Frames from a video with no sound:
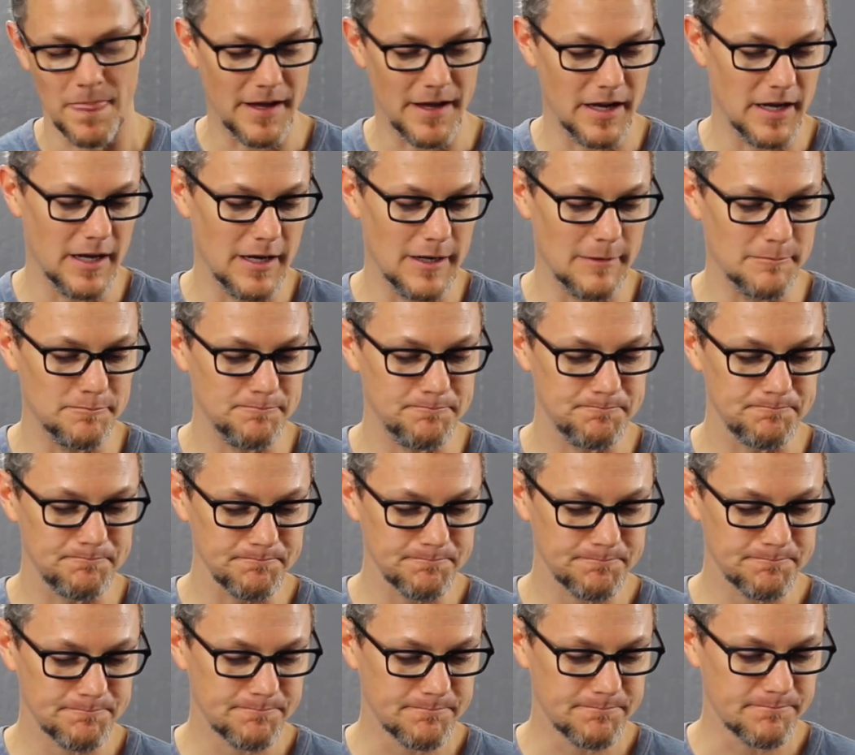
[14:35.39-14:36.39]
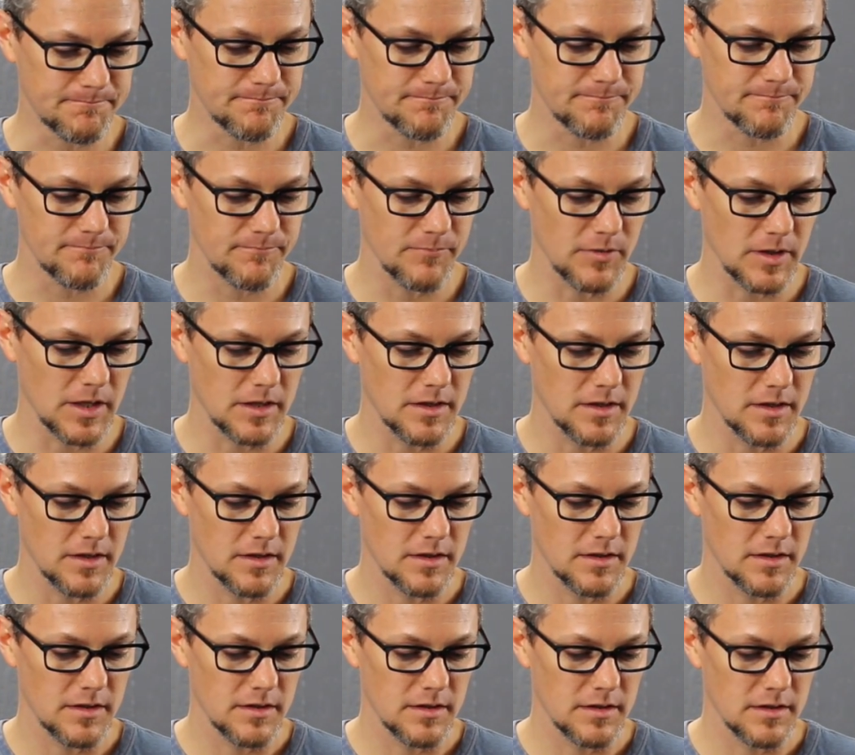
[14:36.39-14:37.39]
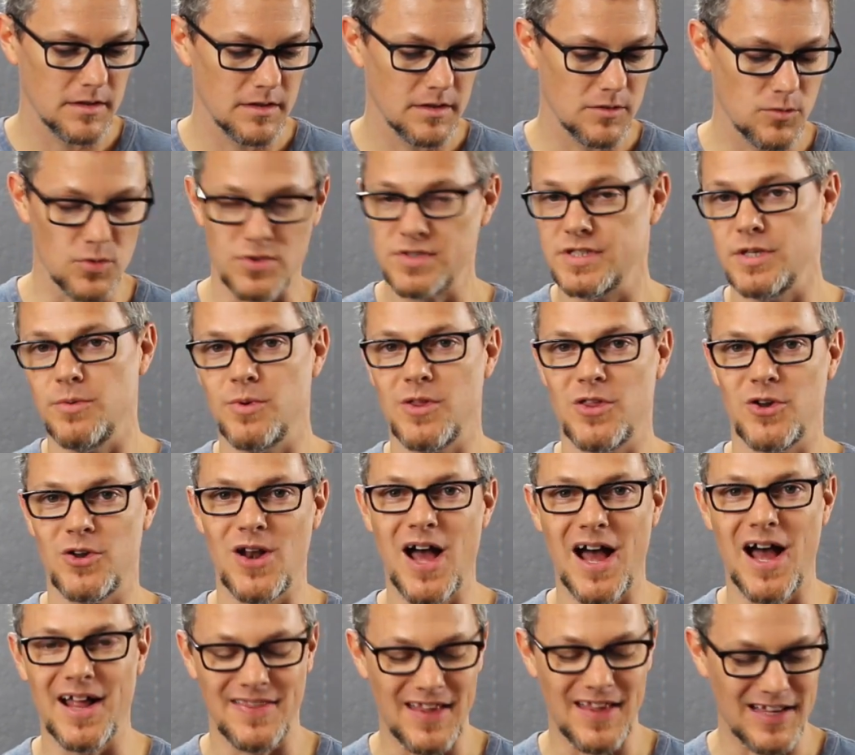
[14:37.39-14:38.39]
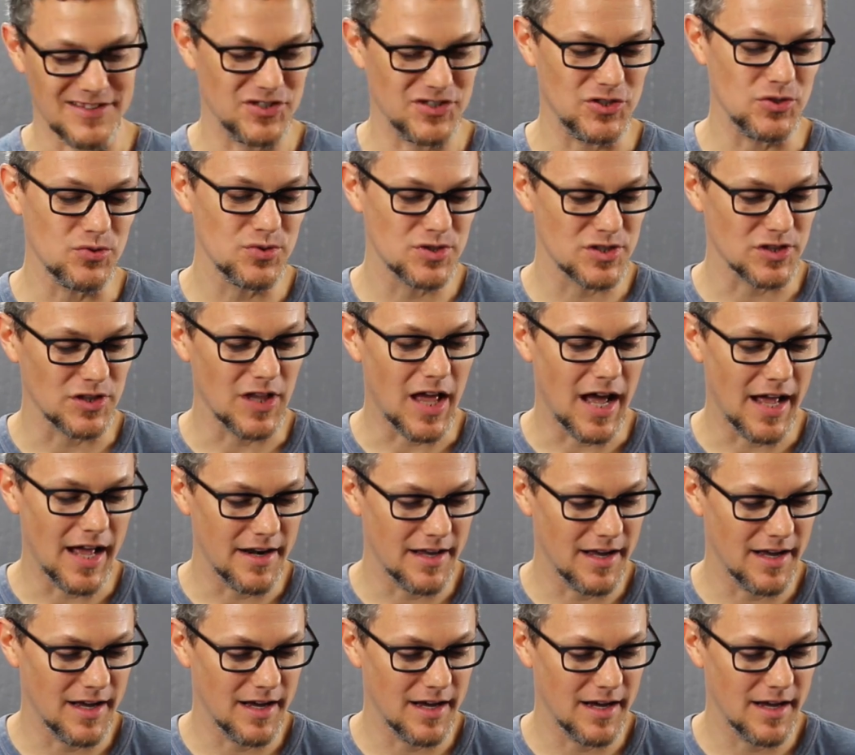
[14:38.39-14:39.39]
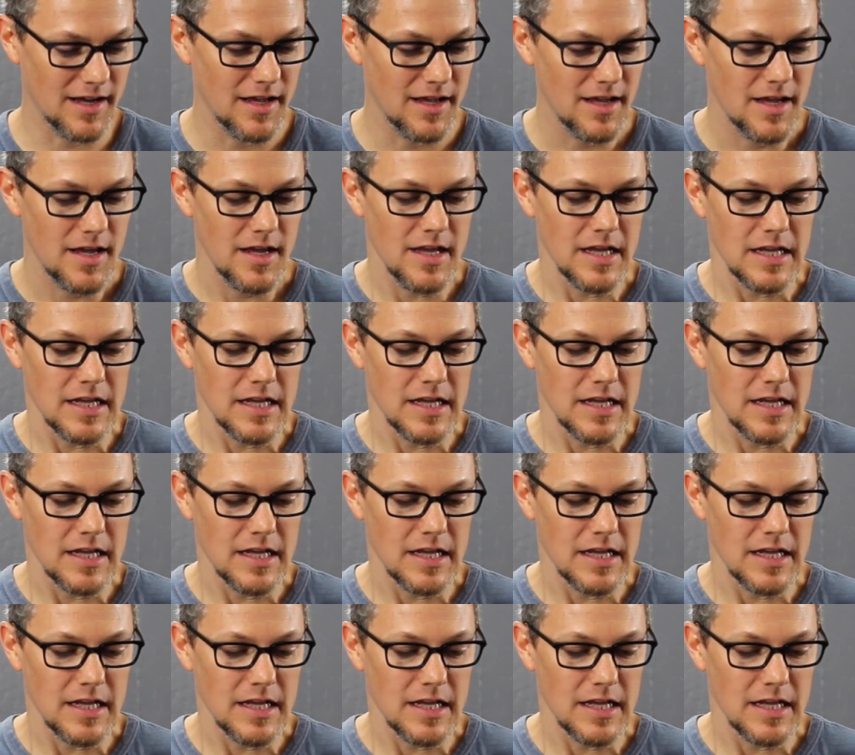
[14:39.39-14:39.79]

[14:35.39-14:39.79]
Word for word: We'll see whether or not that's used a lot.